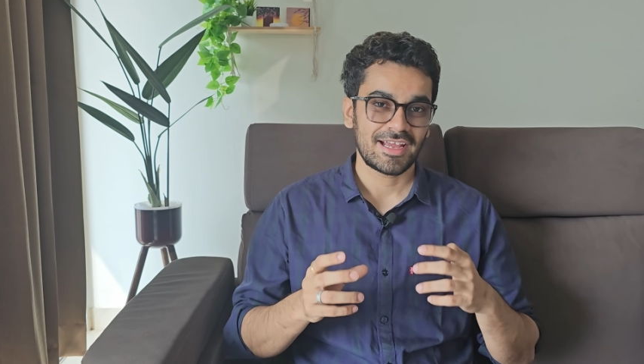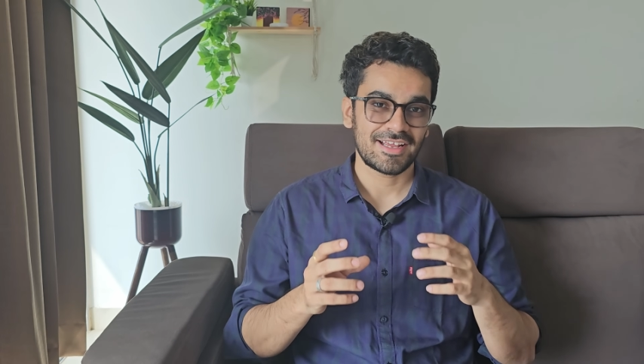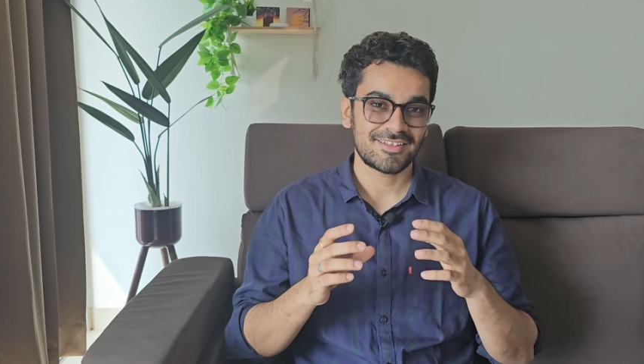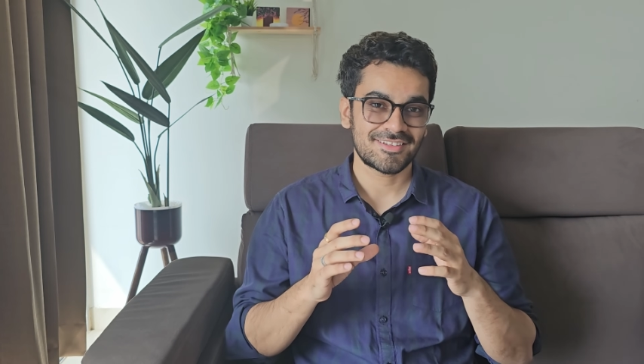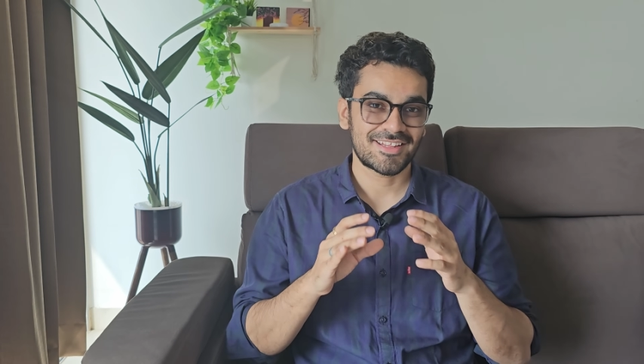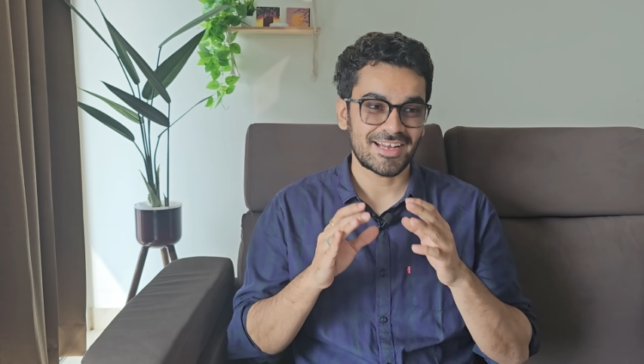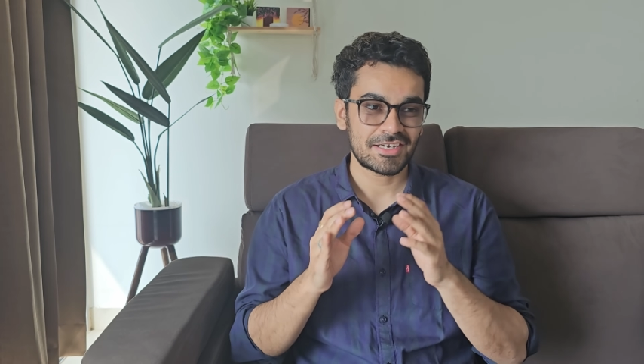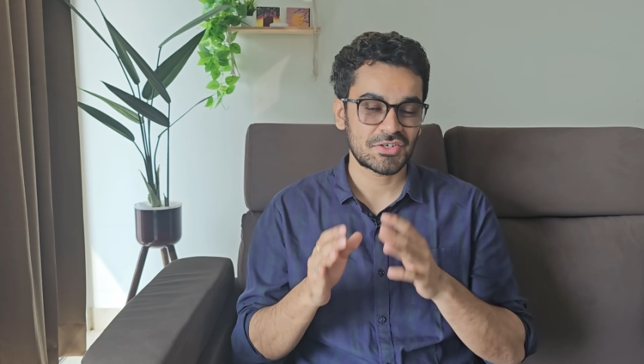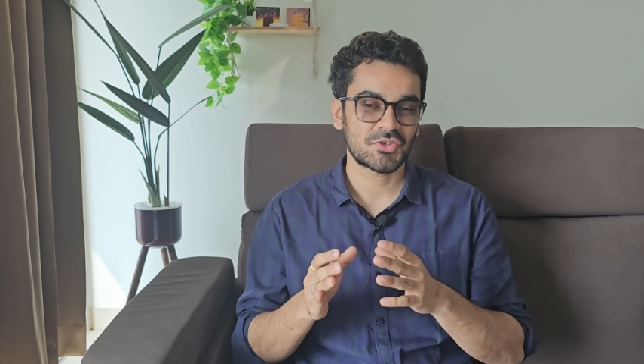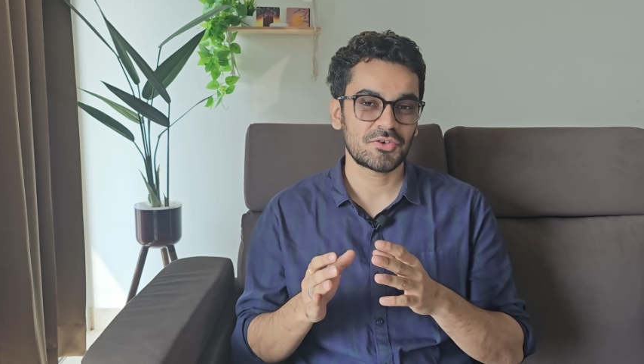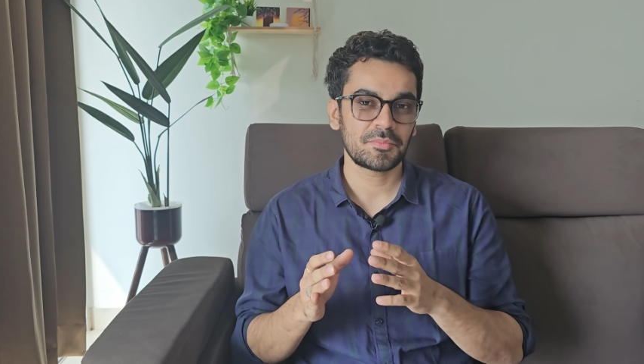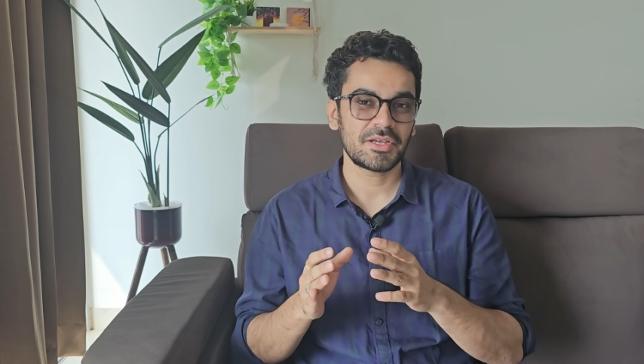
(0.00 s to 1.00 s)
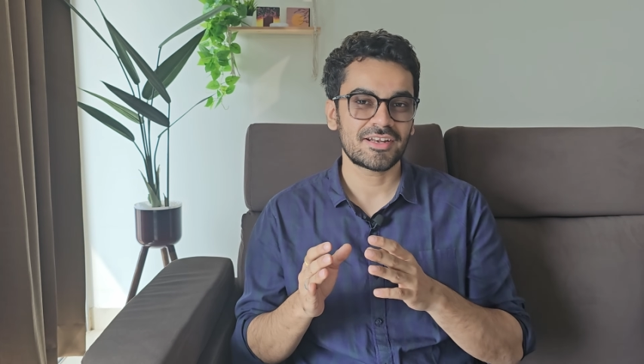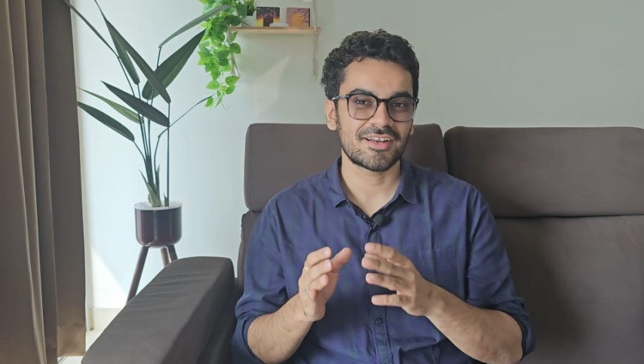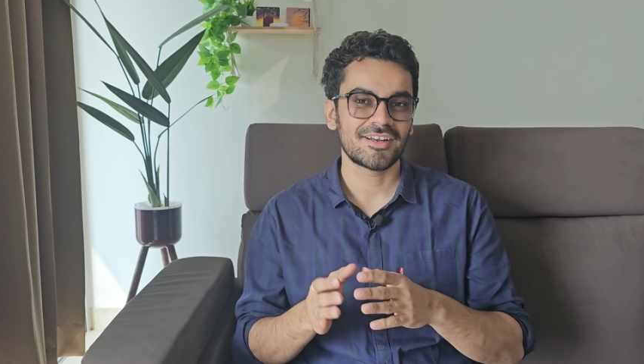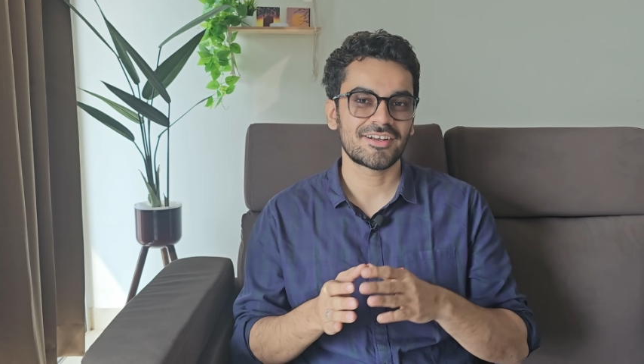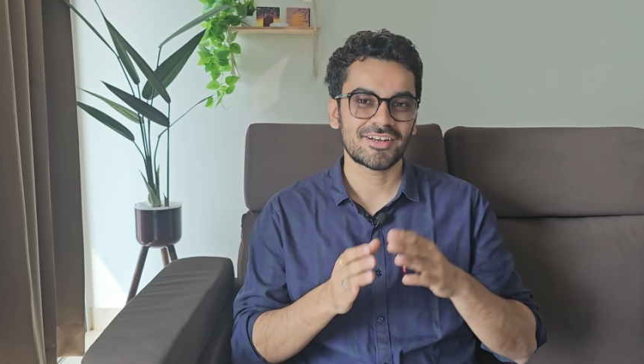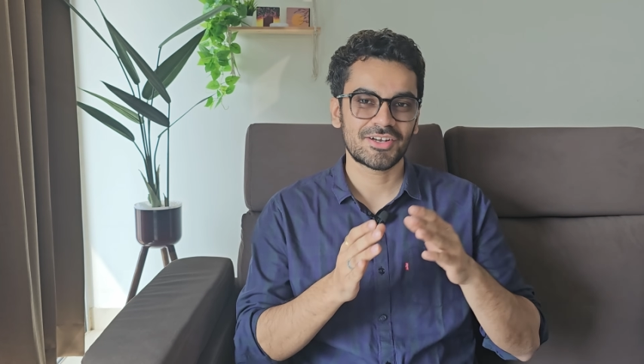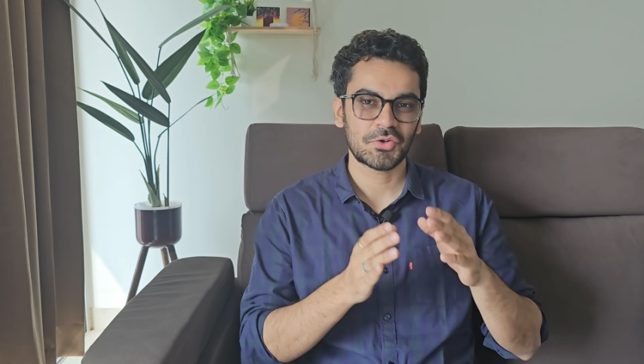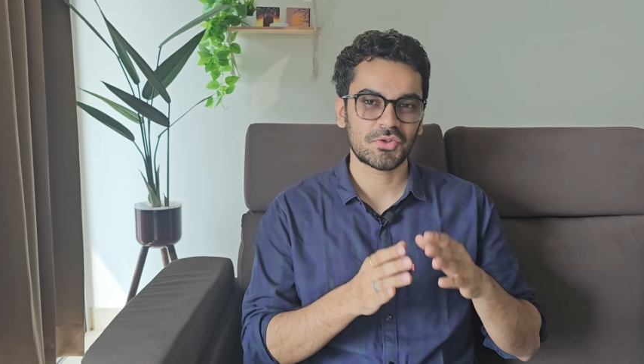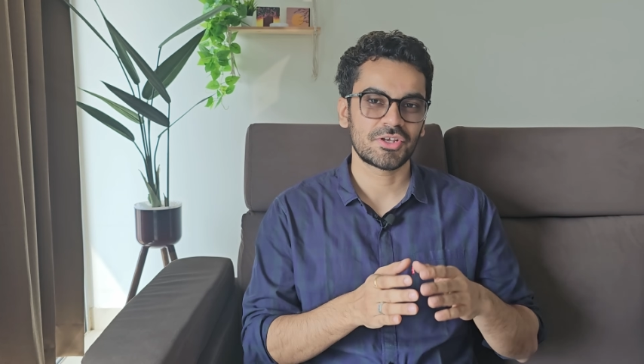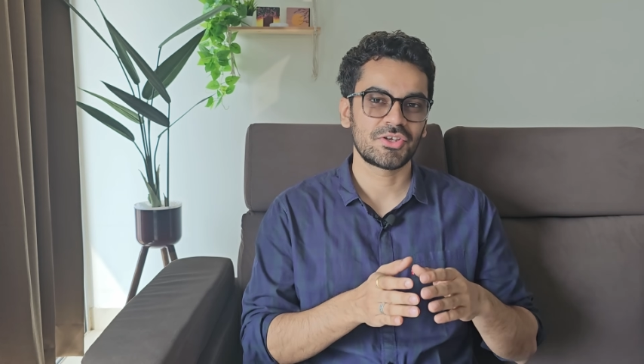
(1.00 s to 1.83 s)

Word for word: and that should be related to the